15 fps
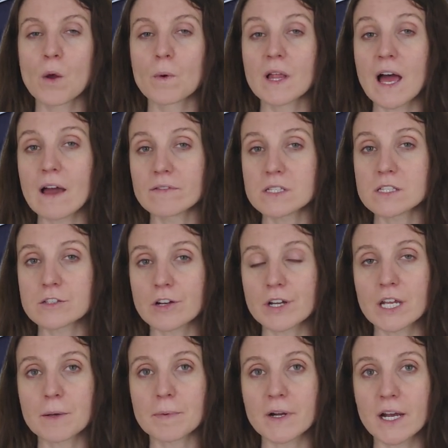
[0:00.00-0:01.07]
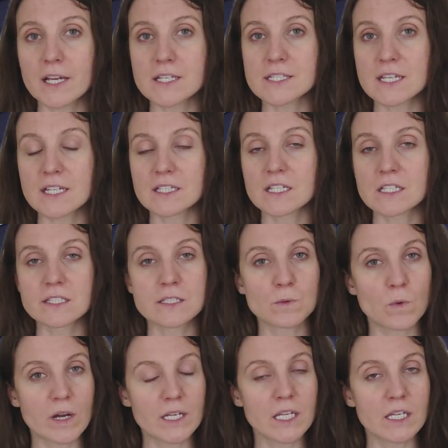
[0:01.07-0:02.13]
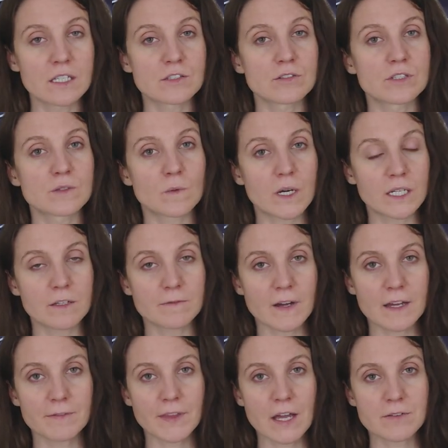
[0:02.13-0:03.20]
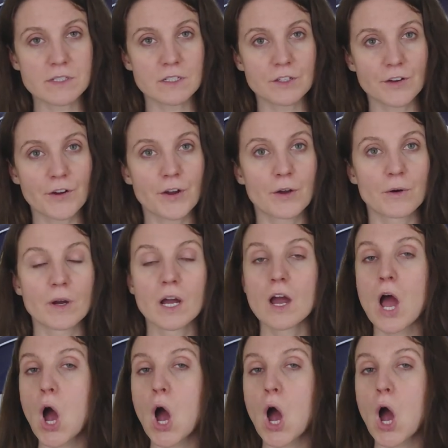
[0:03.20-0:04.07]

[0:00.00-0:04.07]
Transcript: will have a starting price in the 20 to 25,000 euro